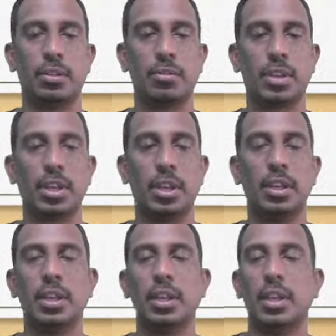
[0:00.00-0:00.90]
Okay.
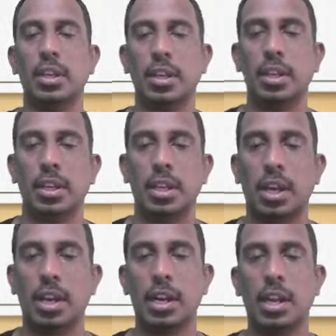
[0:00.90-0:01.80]

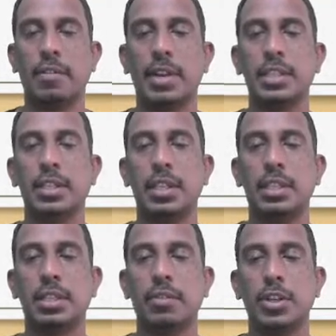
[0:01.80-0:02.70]
And on average it is
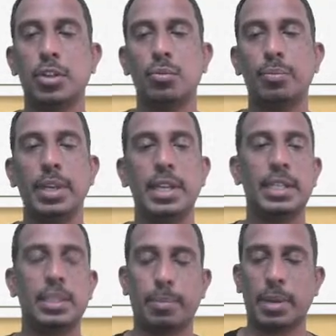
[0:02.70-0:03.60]
72
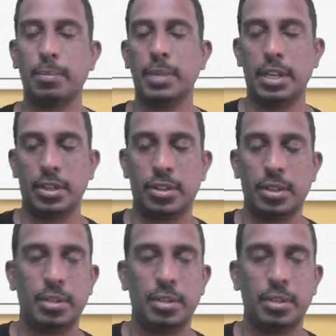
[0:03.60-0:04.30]
beats per minute.